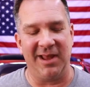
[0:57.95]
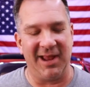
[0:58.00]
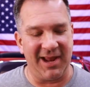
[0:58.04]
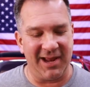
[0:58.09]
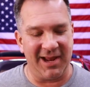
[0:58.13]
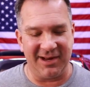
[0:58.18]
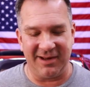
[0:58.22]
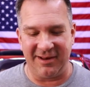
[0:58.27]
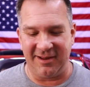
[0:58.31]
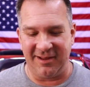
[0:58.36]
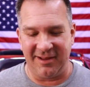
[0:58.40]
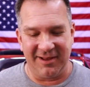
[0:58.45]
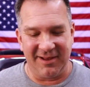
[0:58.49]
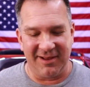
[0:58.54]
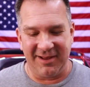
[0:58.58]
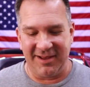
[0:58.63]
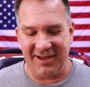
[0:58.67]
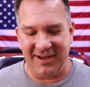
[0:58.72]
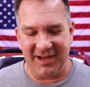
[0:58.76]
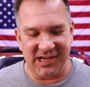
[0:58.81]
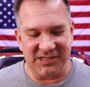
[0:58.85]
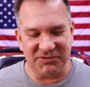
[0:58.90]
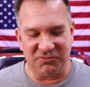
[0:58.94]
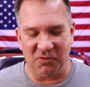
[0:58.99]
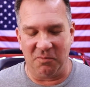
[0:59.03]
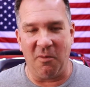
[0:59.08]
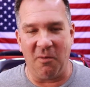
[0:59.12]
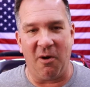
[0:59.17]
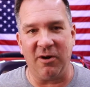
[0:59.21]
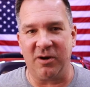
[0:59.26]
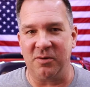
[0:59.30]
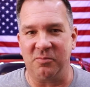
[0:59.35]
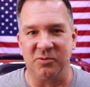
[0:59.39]
And it's
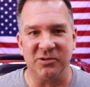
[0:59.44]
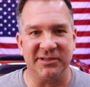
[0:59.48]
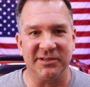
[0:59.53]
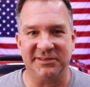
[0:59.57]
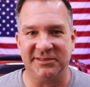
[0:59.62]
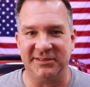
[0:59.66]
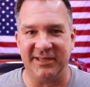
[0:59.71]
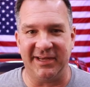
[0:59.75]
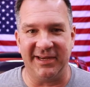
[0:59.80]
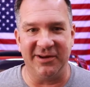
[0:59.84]
remarkable to see.